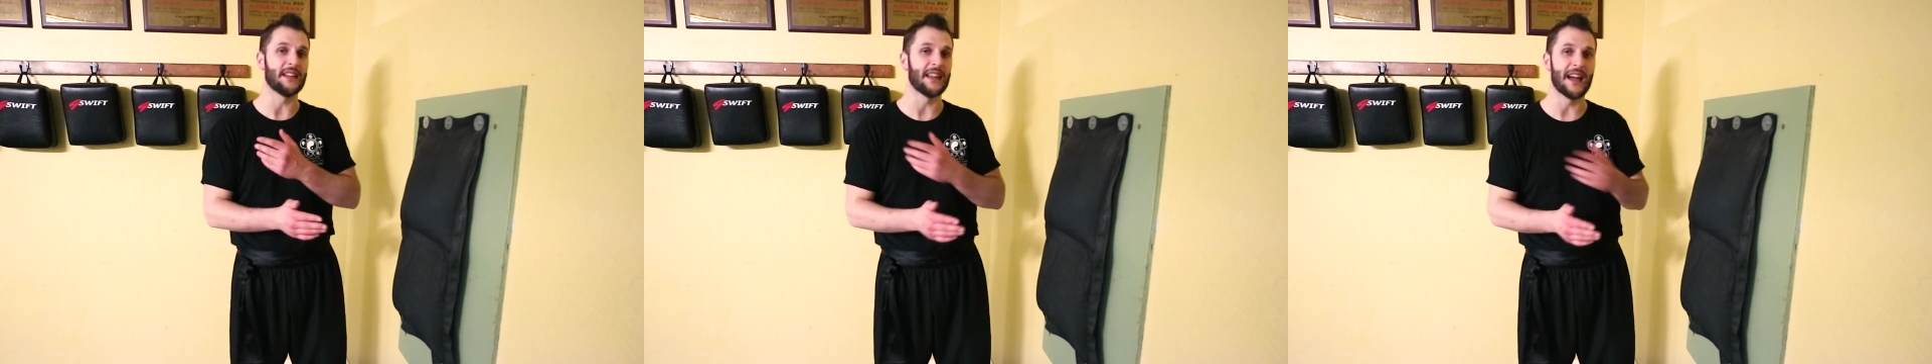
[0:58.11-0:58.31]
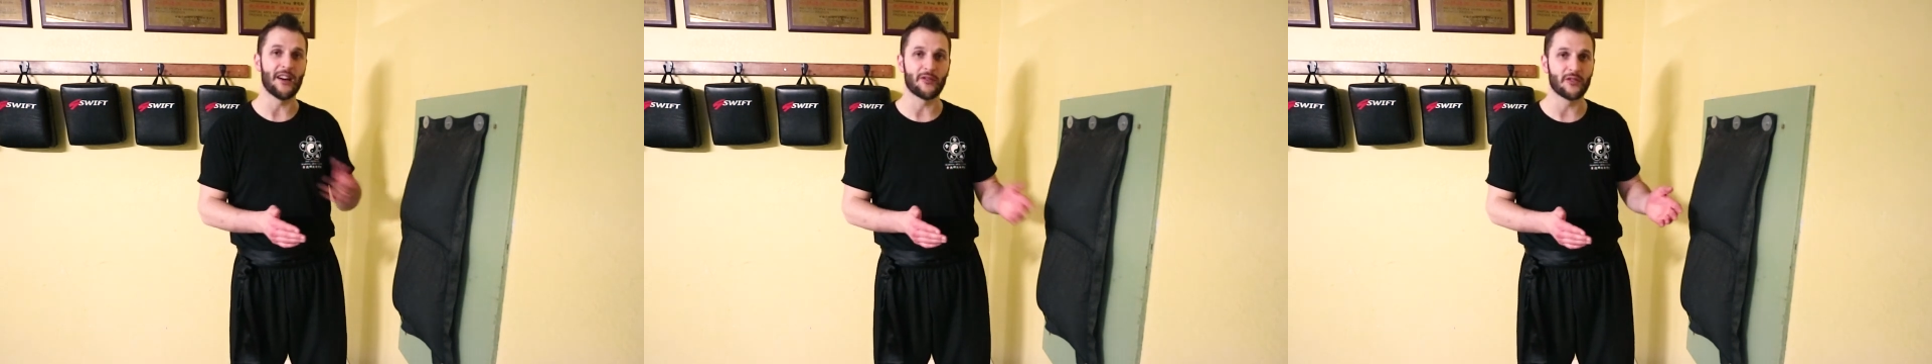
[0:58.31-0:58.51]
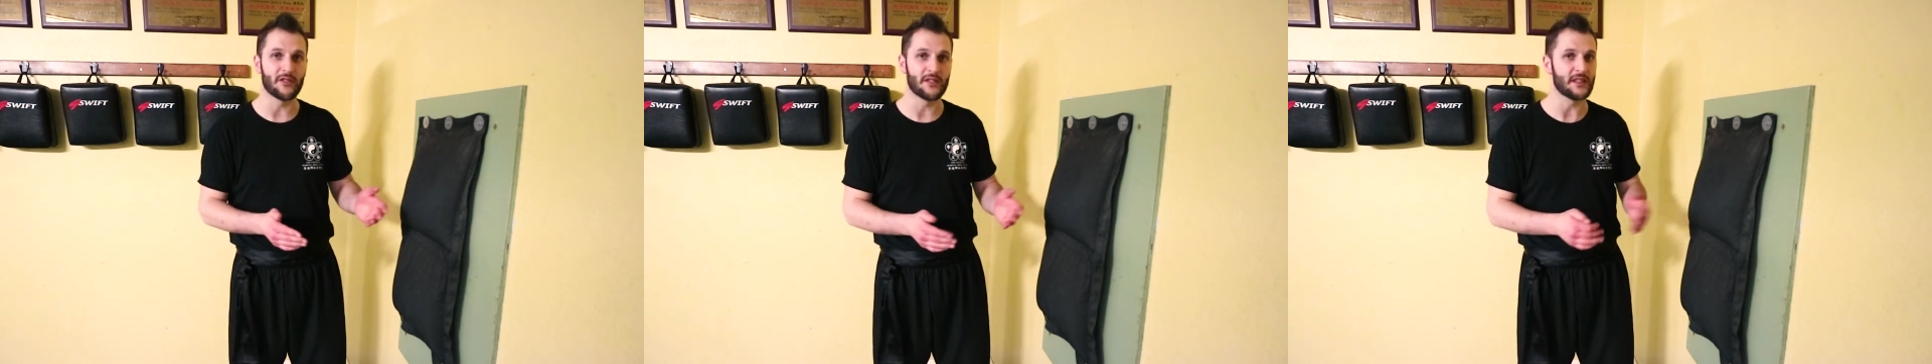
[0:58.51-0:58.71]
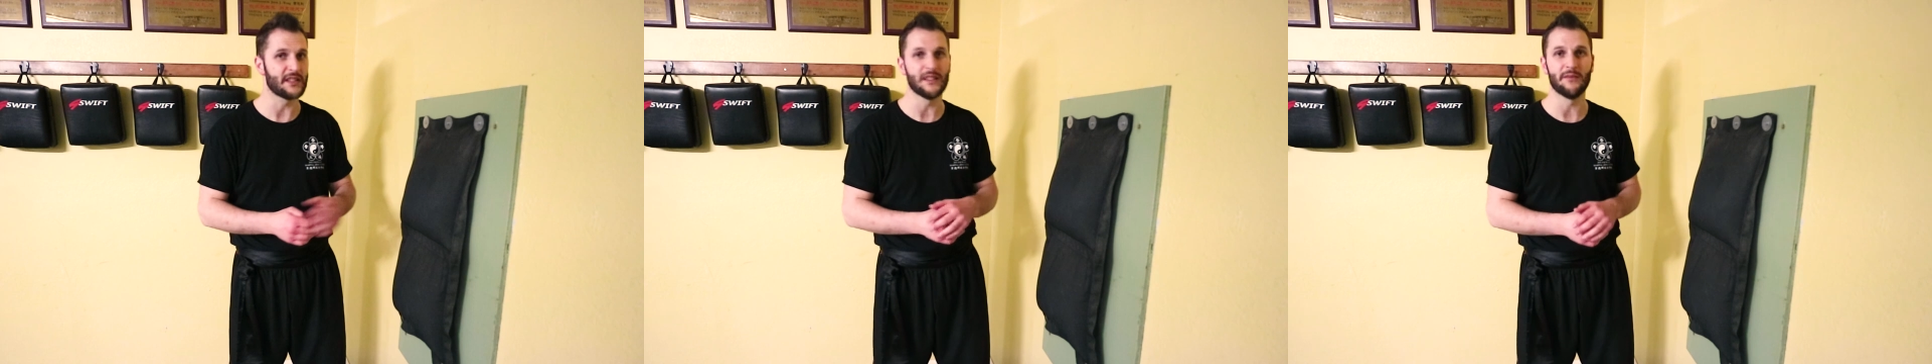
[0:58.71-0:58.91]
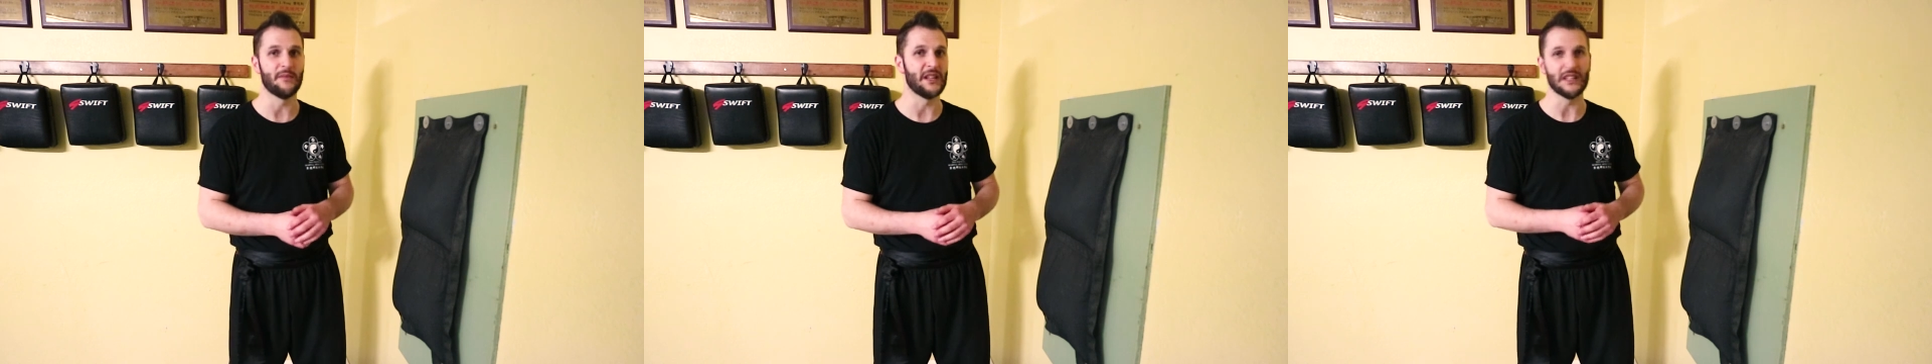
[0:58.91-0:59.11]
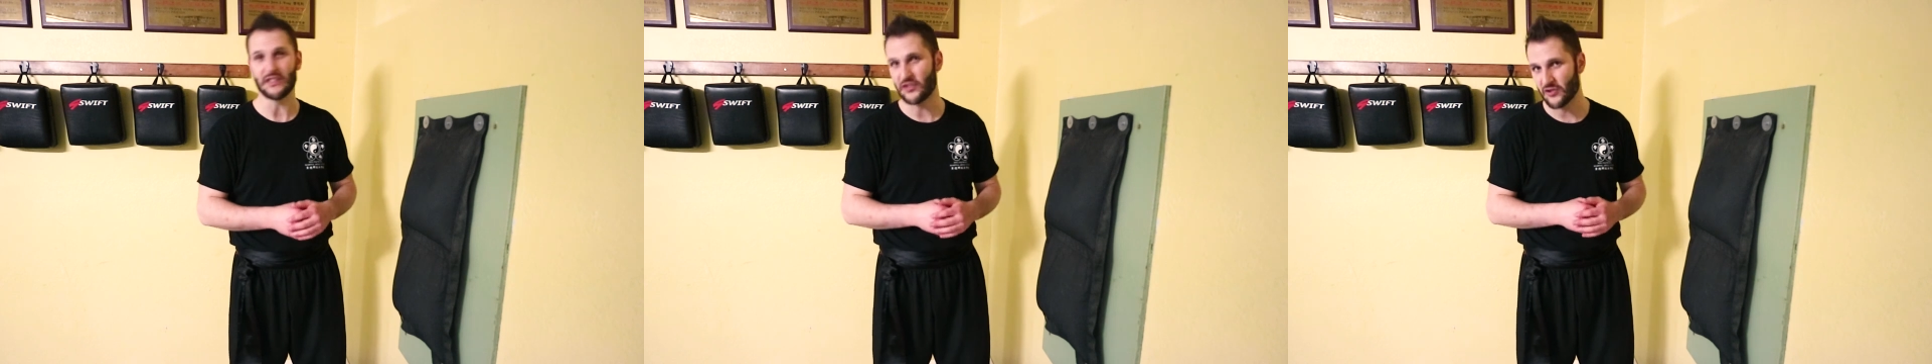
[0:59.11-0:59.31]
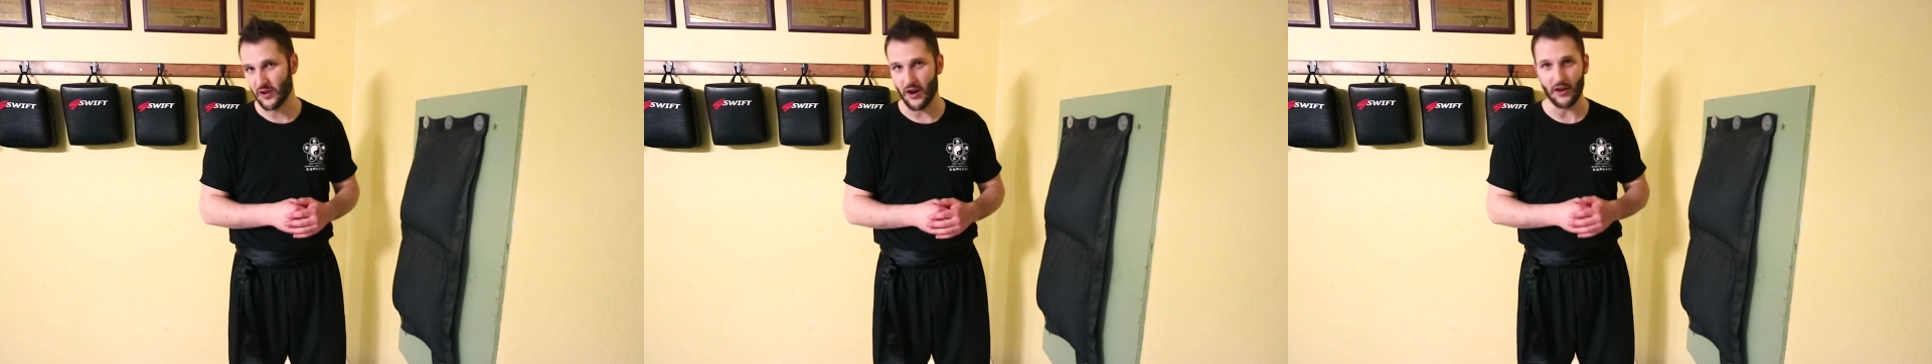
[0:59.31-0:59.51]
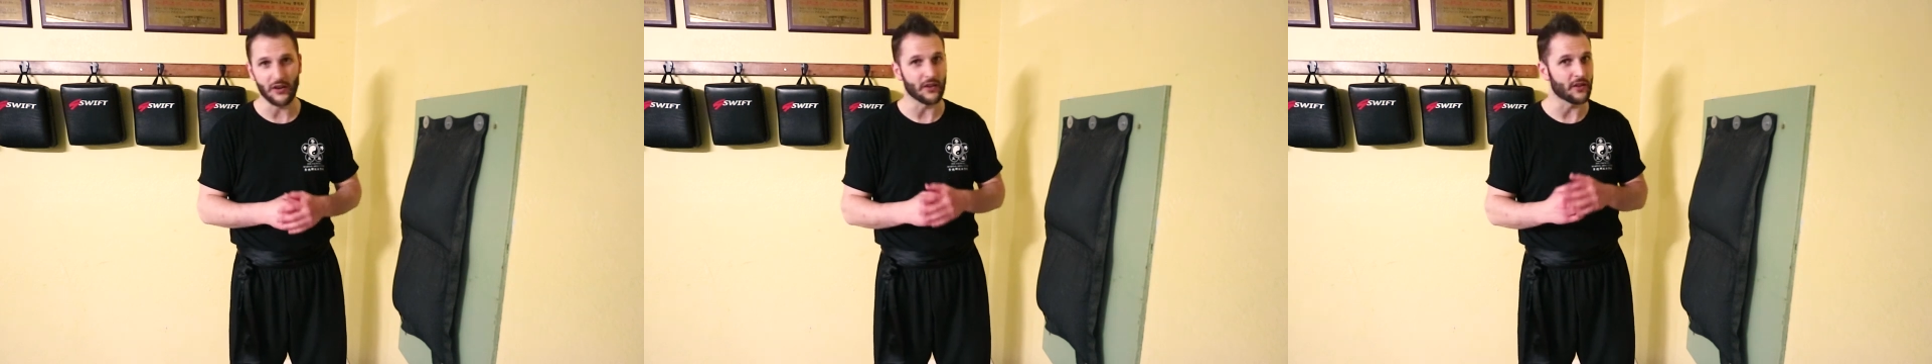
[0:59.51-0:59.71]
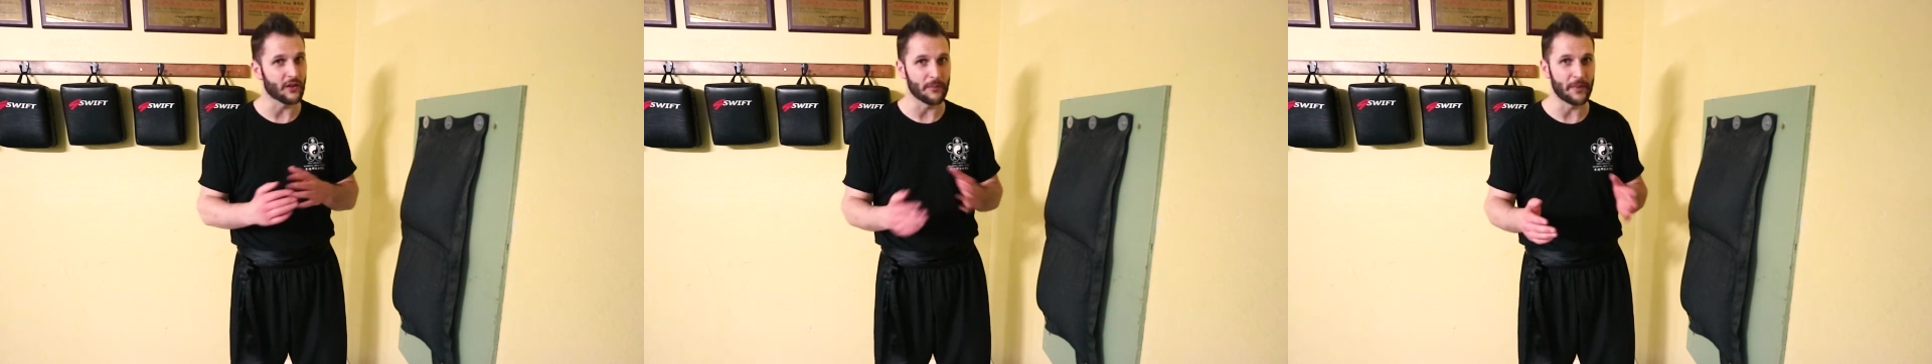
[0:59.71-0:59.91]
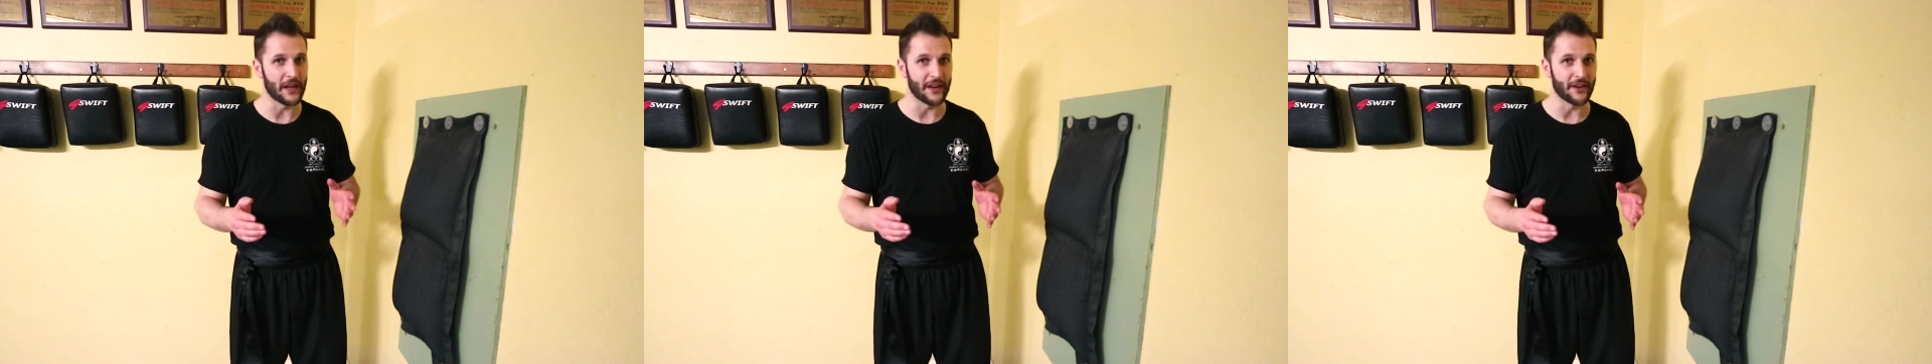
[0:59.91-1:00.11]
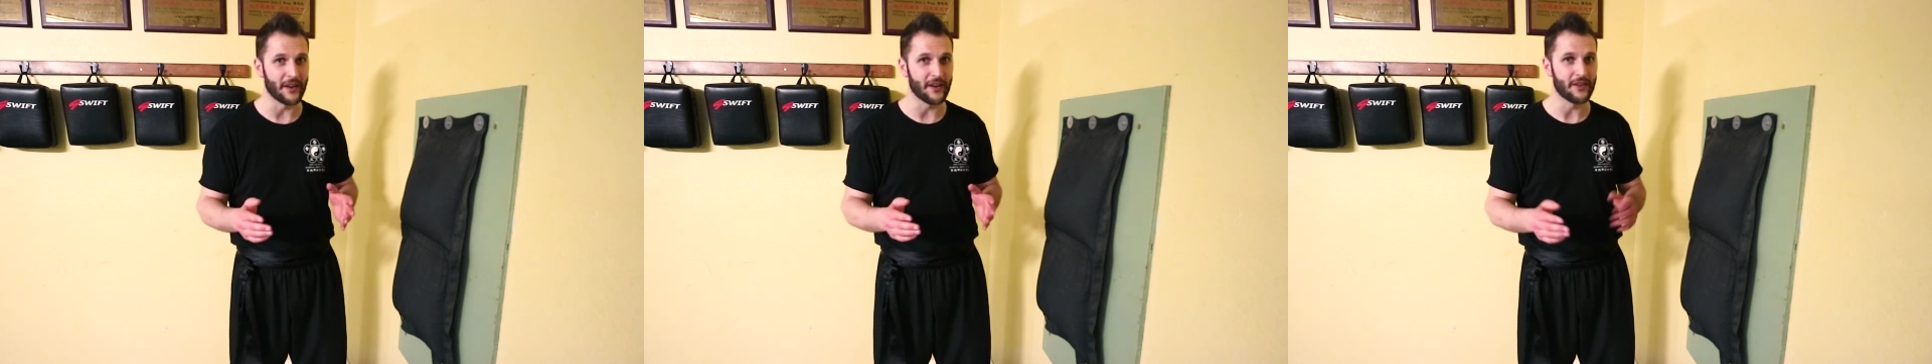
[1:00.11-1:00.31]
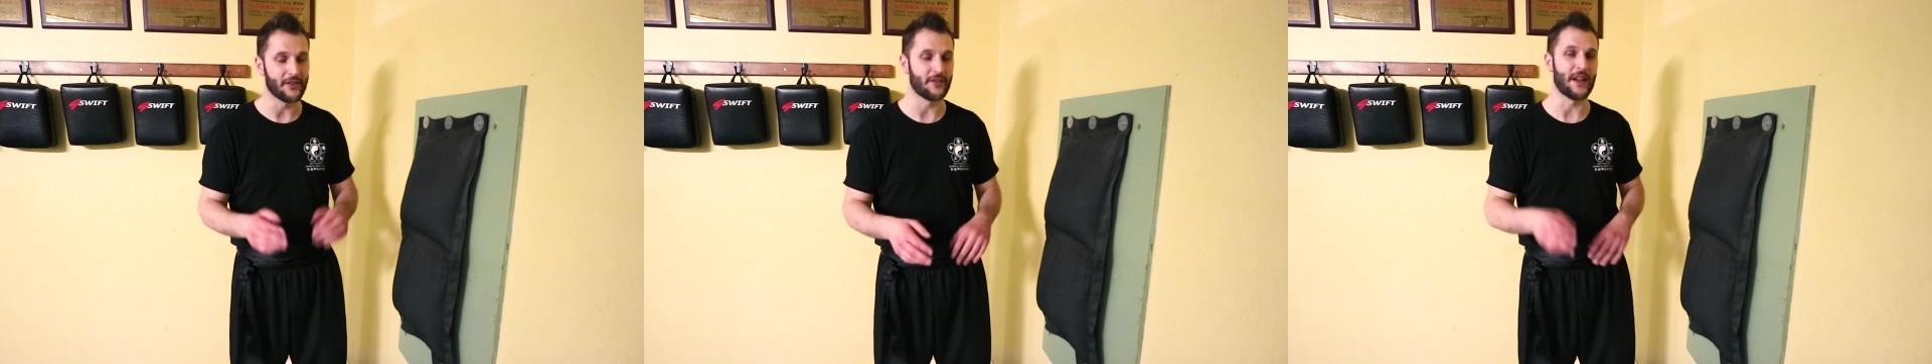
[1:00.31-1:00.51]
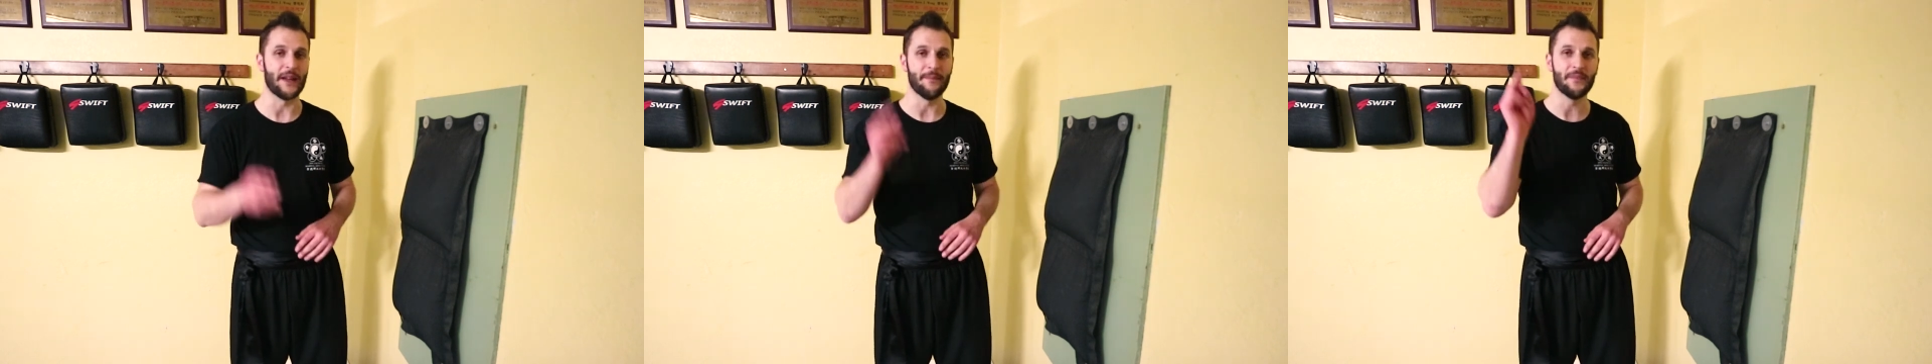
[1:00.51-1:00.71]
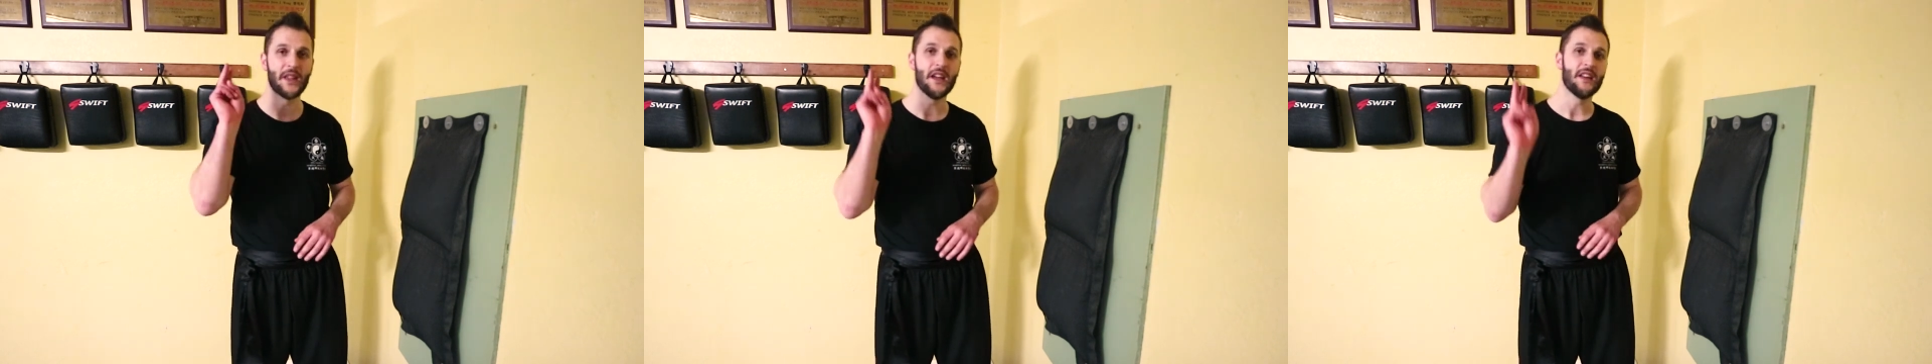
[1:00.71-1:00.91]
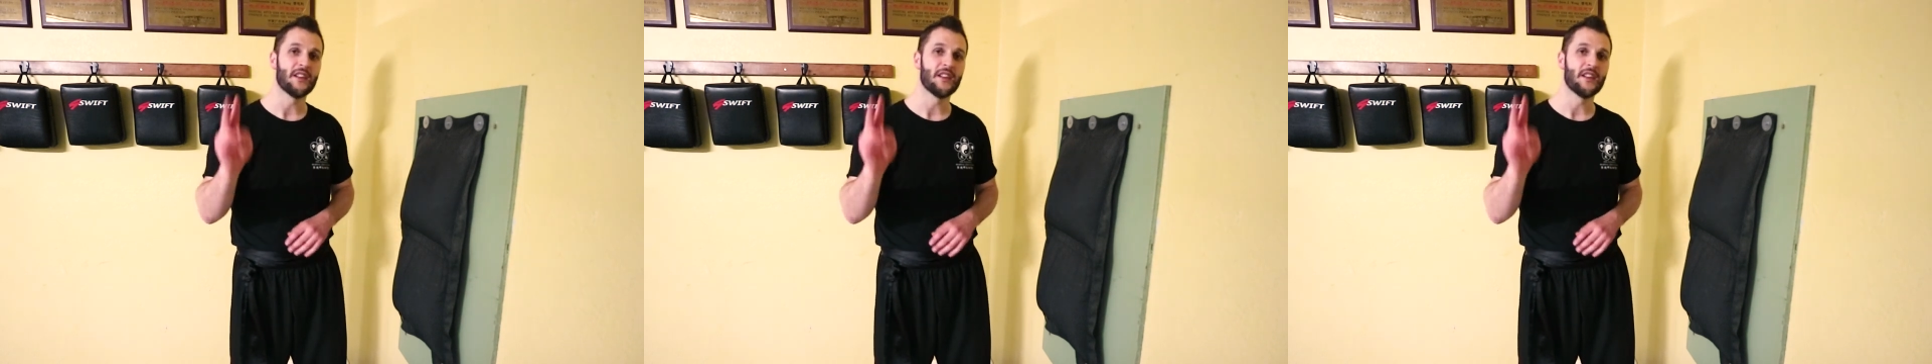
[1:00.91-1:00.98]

Louder doesn't mean stronger or better, okay?